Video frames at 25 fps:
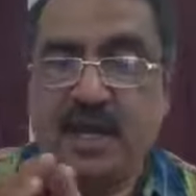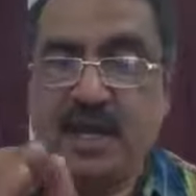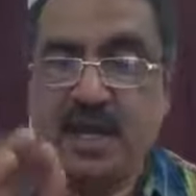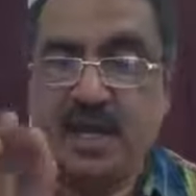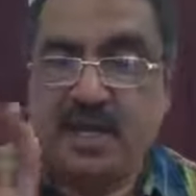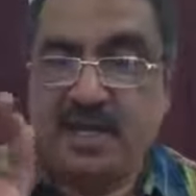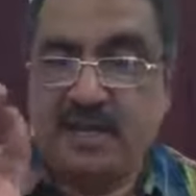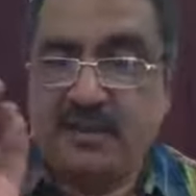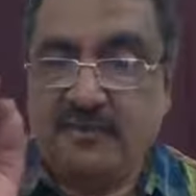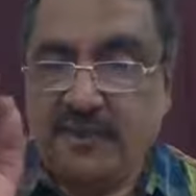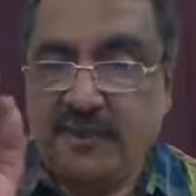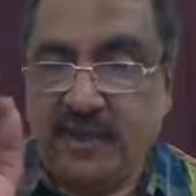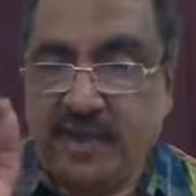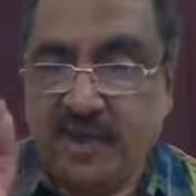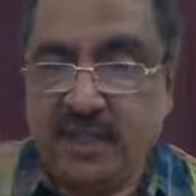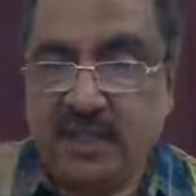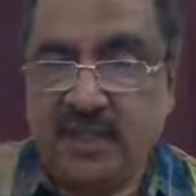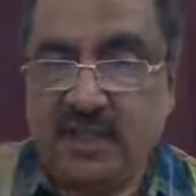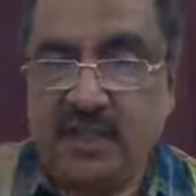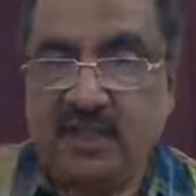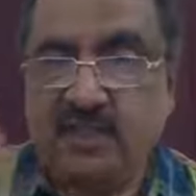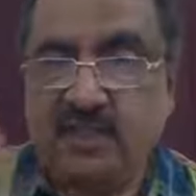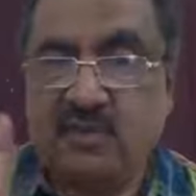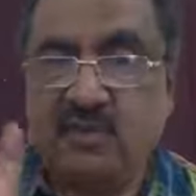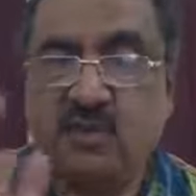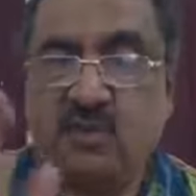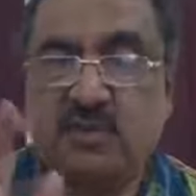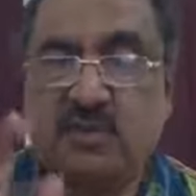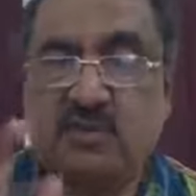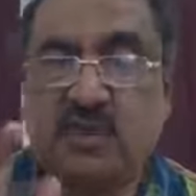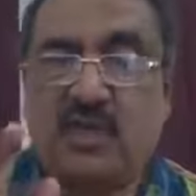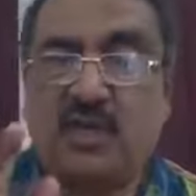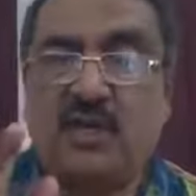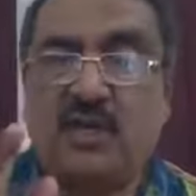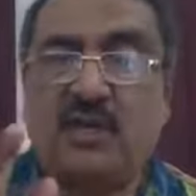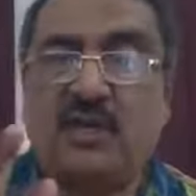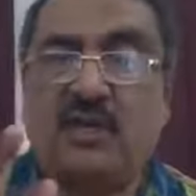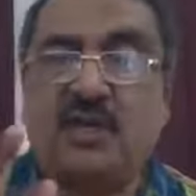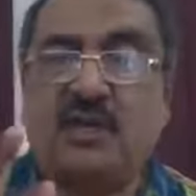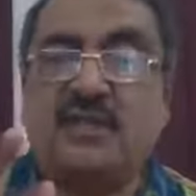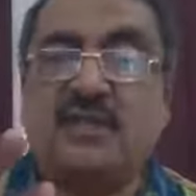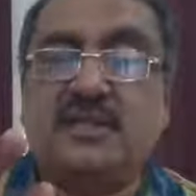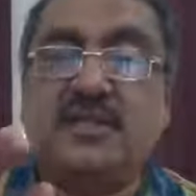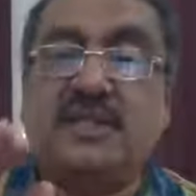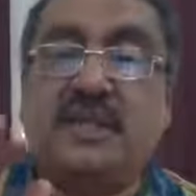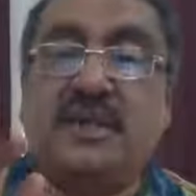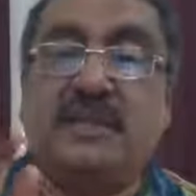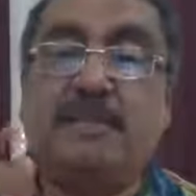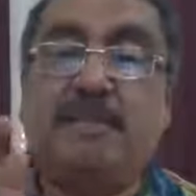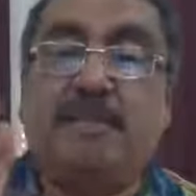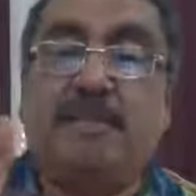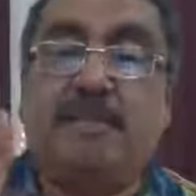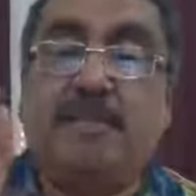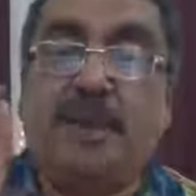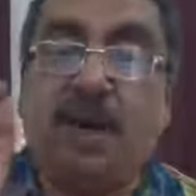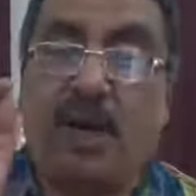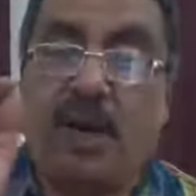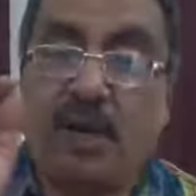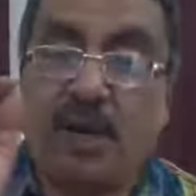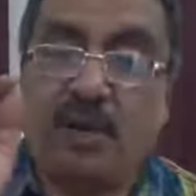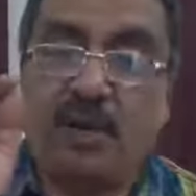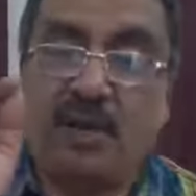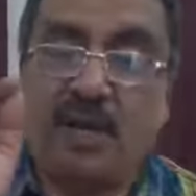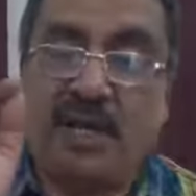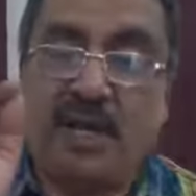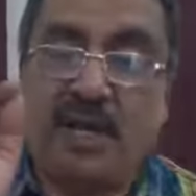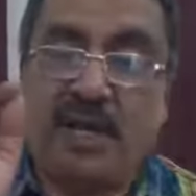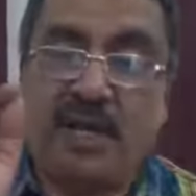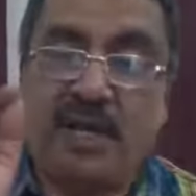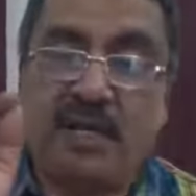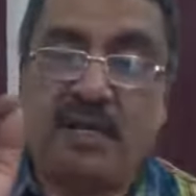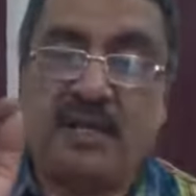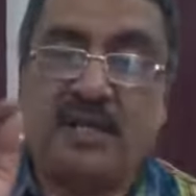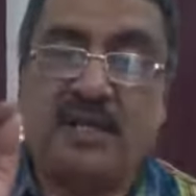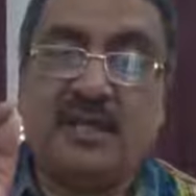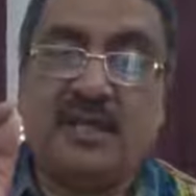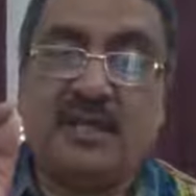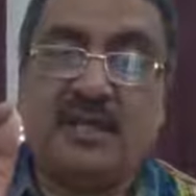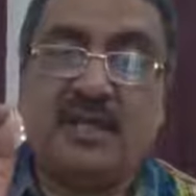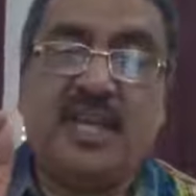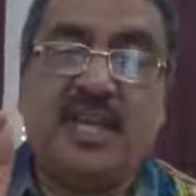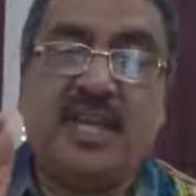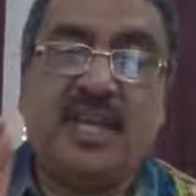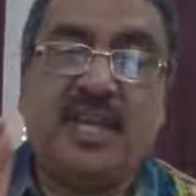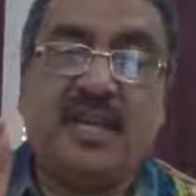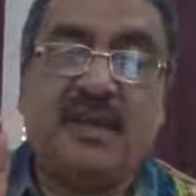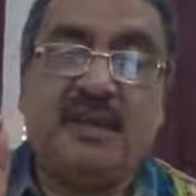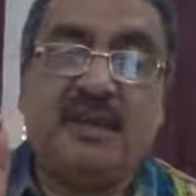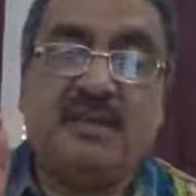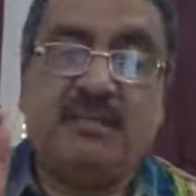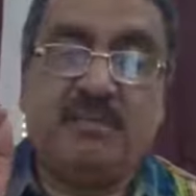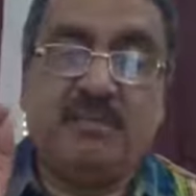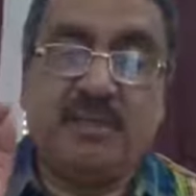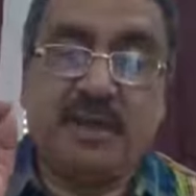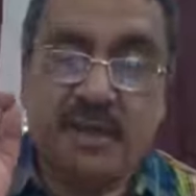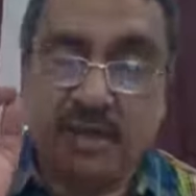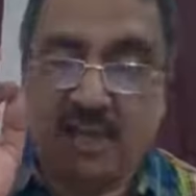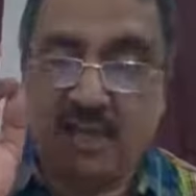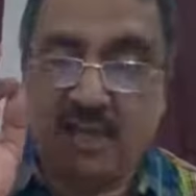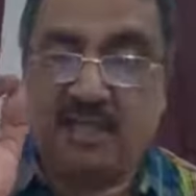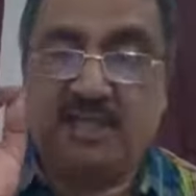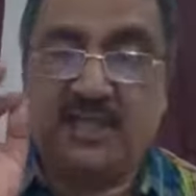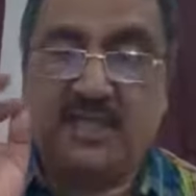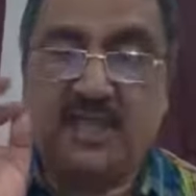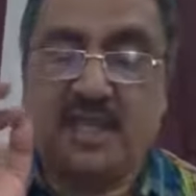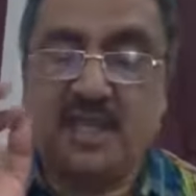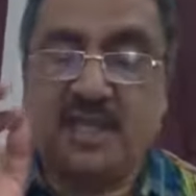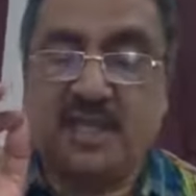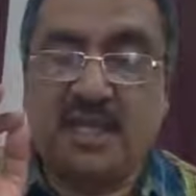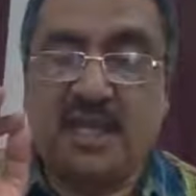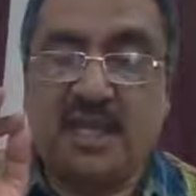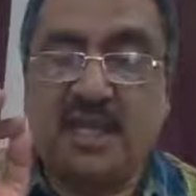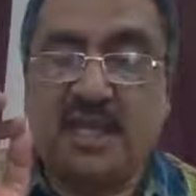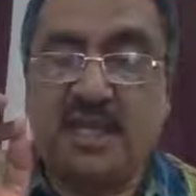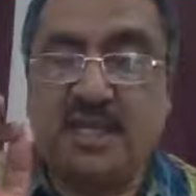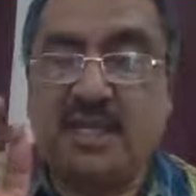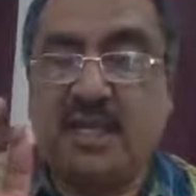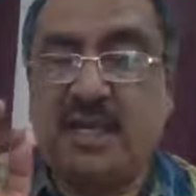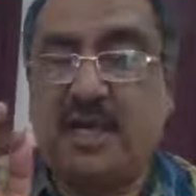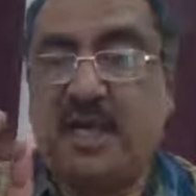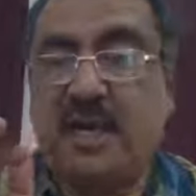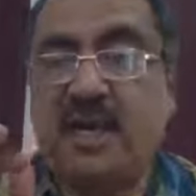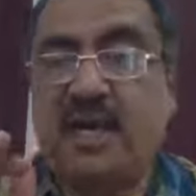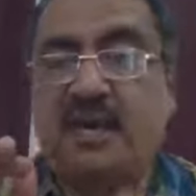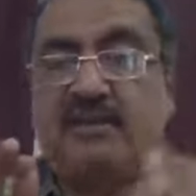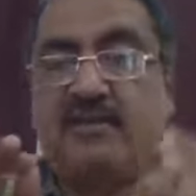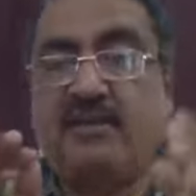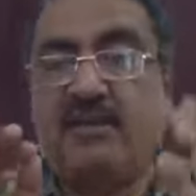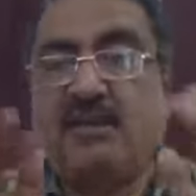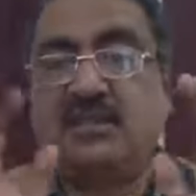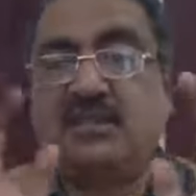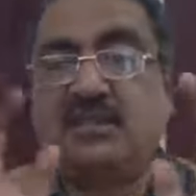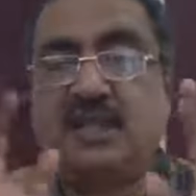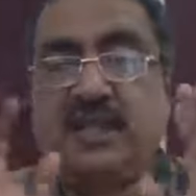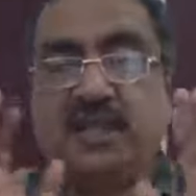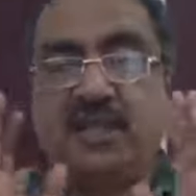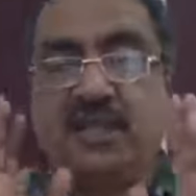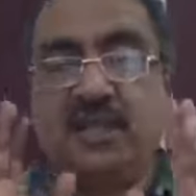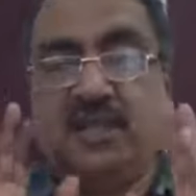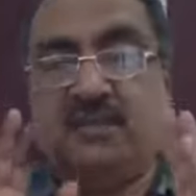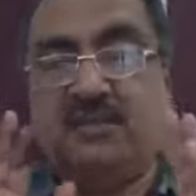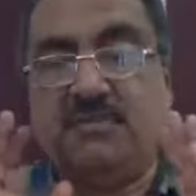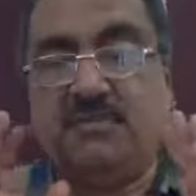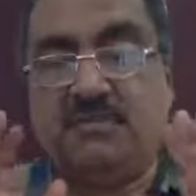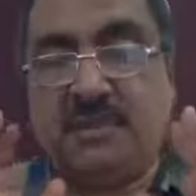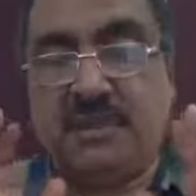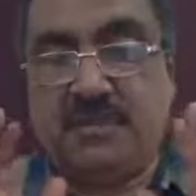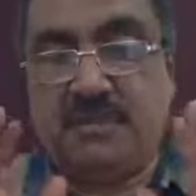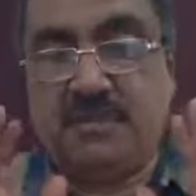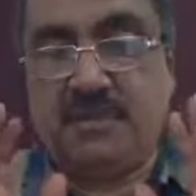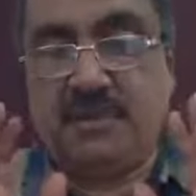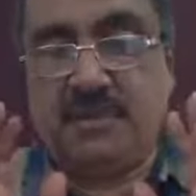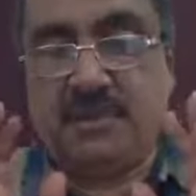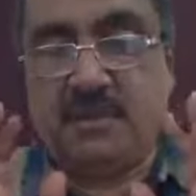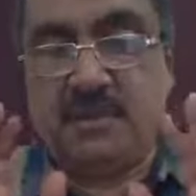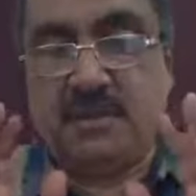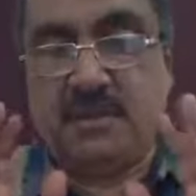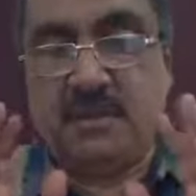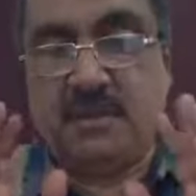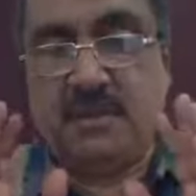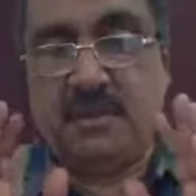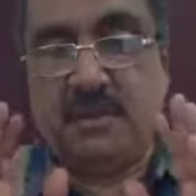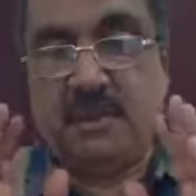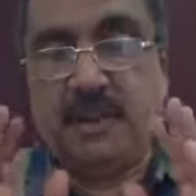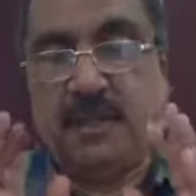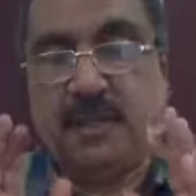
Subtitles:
And if anything goes wrong, the borrower, he may not say that I have not signed the papers.